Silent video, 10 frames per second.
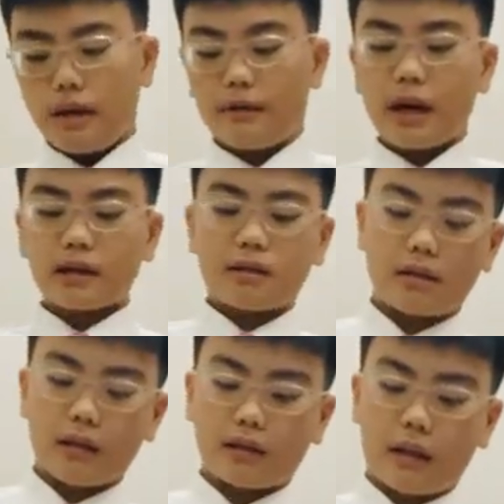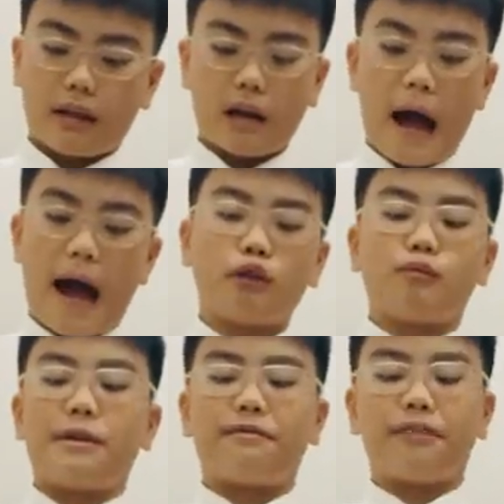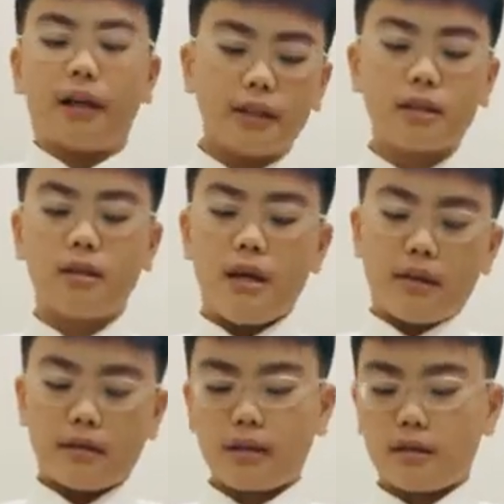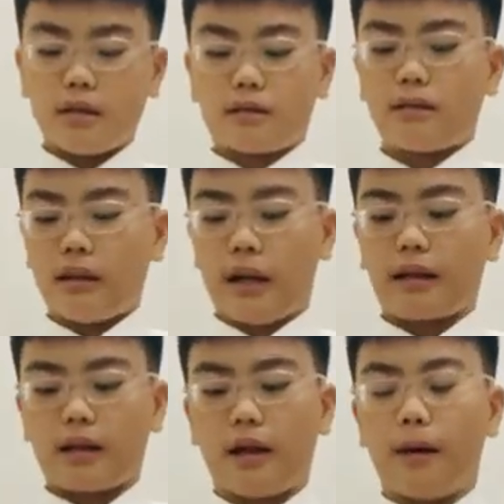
Next is like a house being flooded. This is like